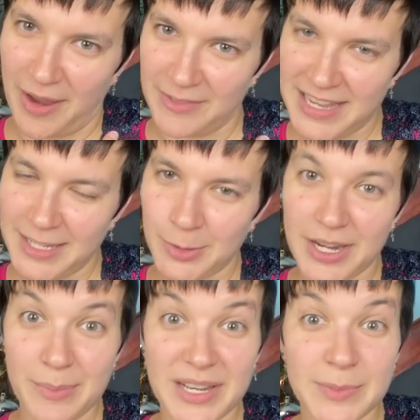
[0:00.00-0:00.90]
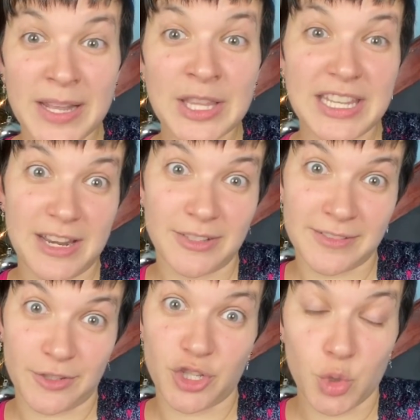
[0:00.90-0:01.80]
gravitate toward it, but it's been on the
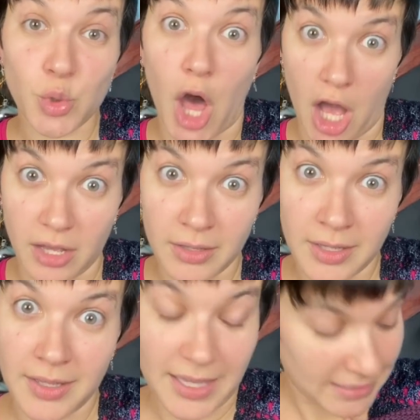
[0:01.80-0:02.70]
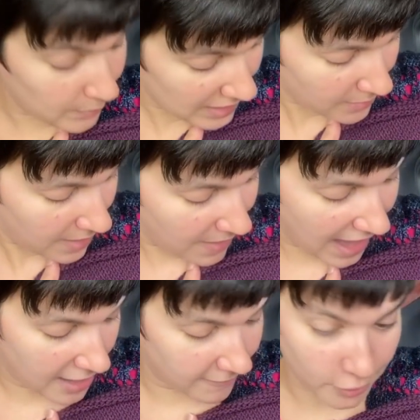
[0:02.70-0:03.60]
needles for too long. It's been in my
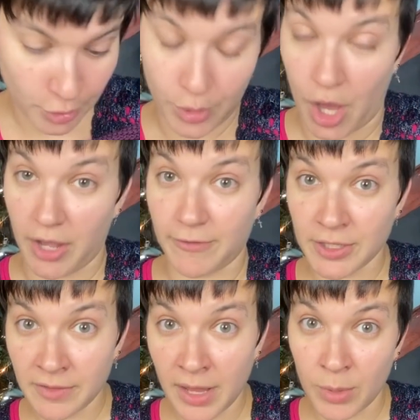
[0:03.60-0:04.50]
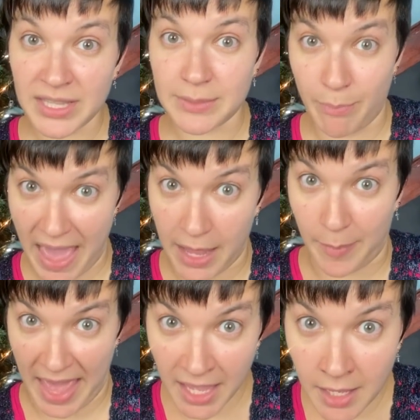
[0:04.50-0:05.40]
bag for too long. First of all, I want this bag
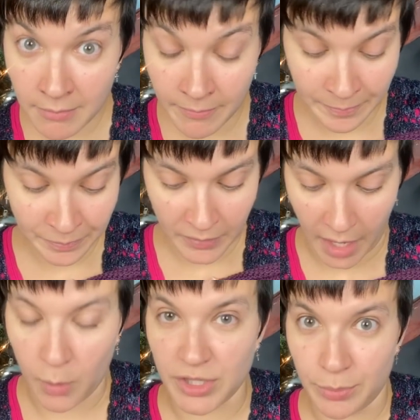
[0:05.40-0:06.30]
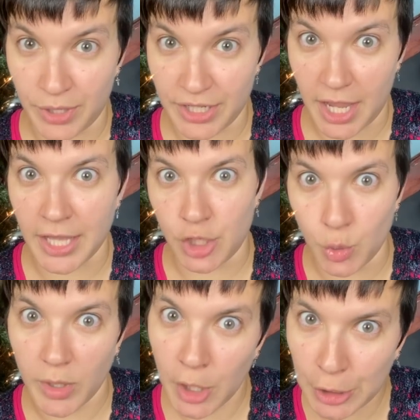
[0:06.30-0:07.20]
back. I want to put a
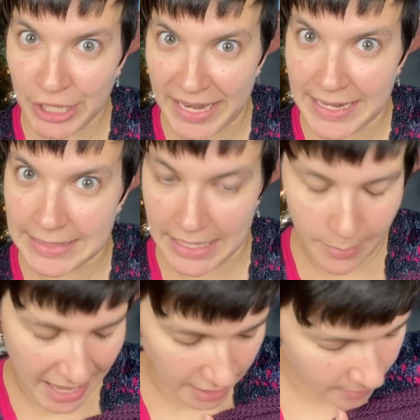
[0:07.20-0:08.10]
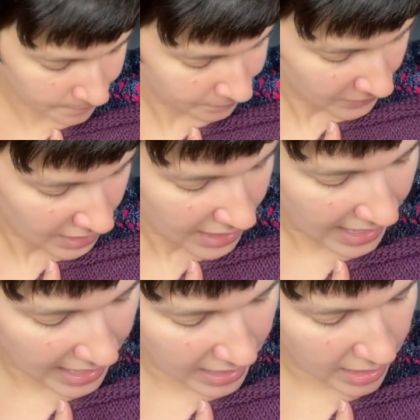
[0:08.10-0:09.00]
new cardigan inside the bag.
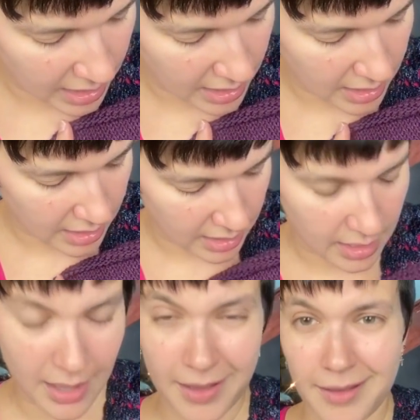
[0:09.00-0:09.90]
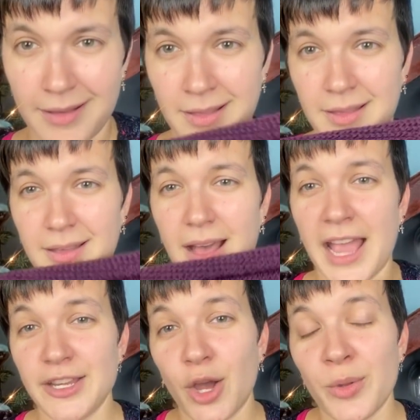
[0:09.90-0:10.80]
And
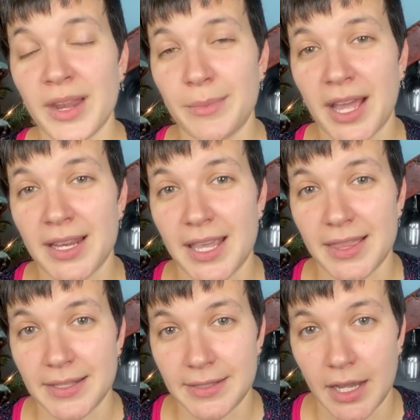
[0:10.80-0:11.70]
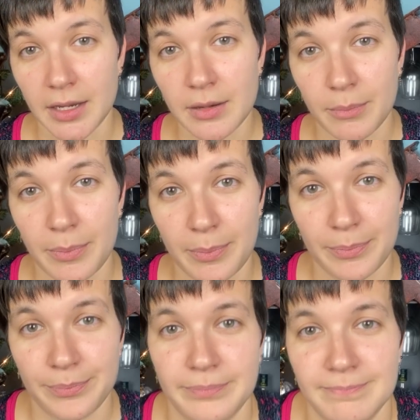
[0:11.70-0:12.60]
I know that I'm not going to get this done
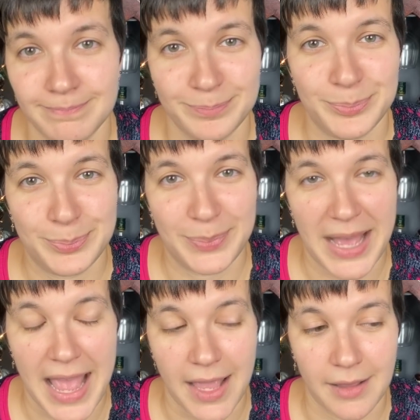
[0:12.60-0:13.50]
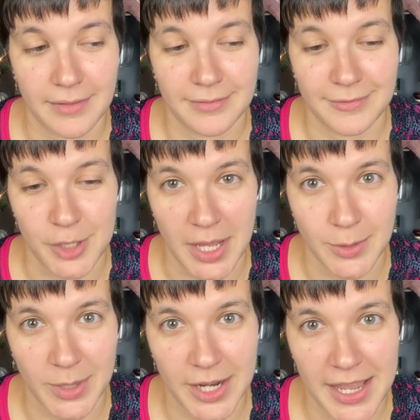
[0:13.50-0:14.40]
by
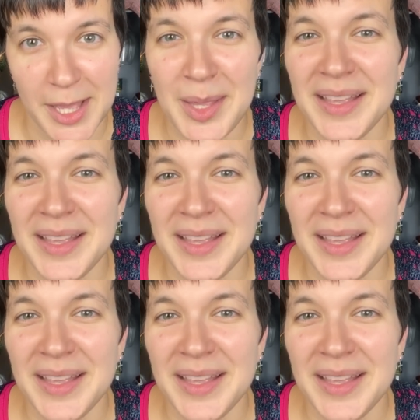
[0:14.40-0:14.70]
January,